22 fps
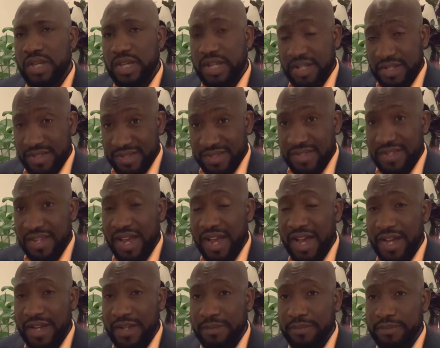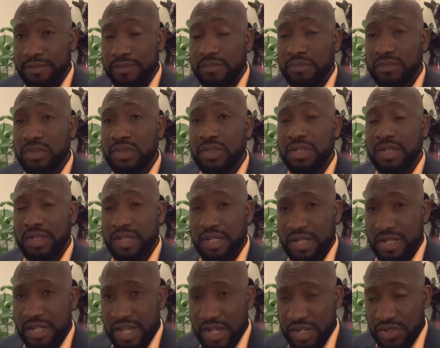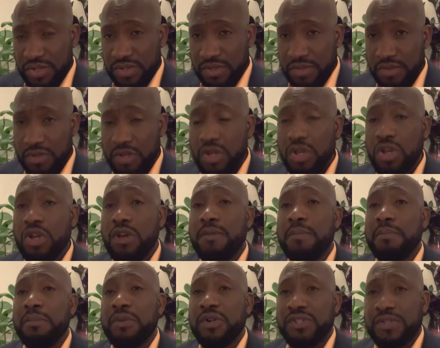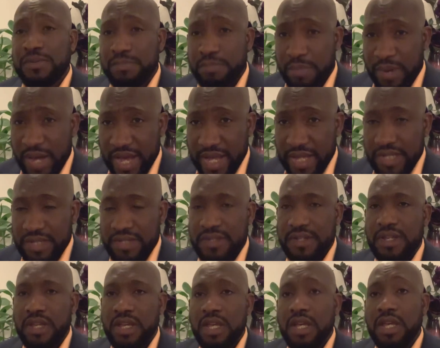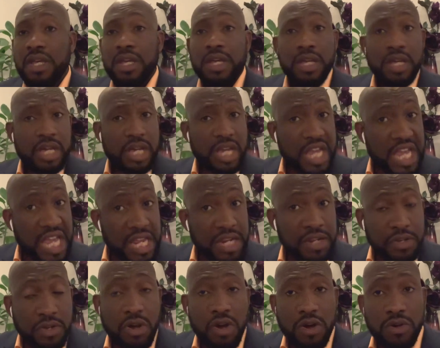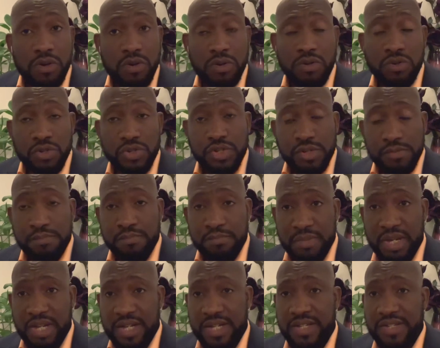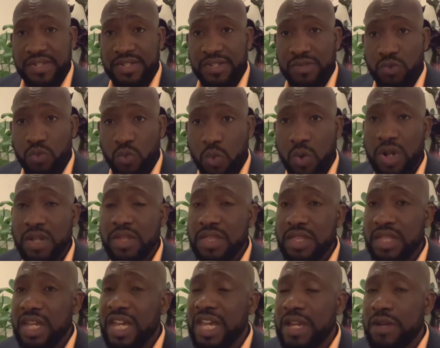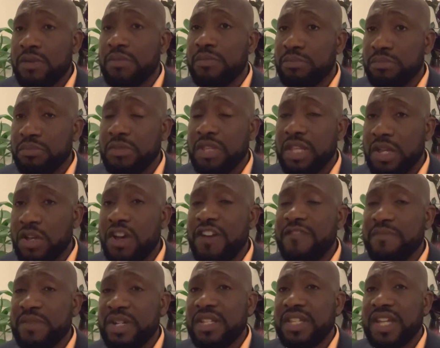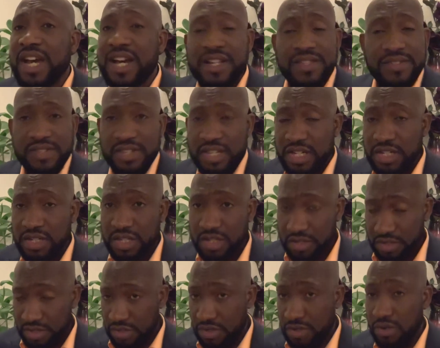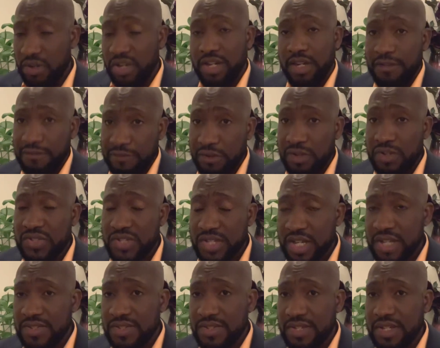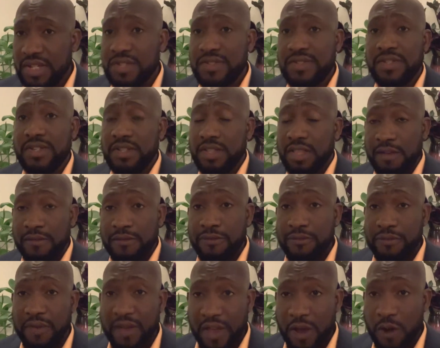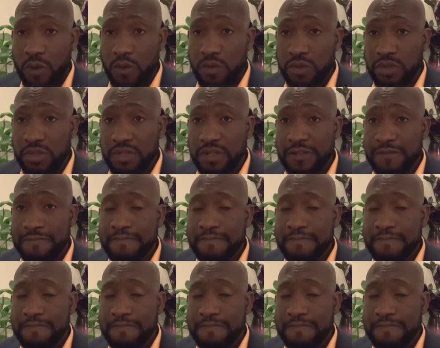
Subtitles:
It's time. The nation must bite. In conclusion, Mazi, what the government has in the first instance, they failed.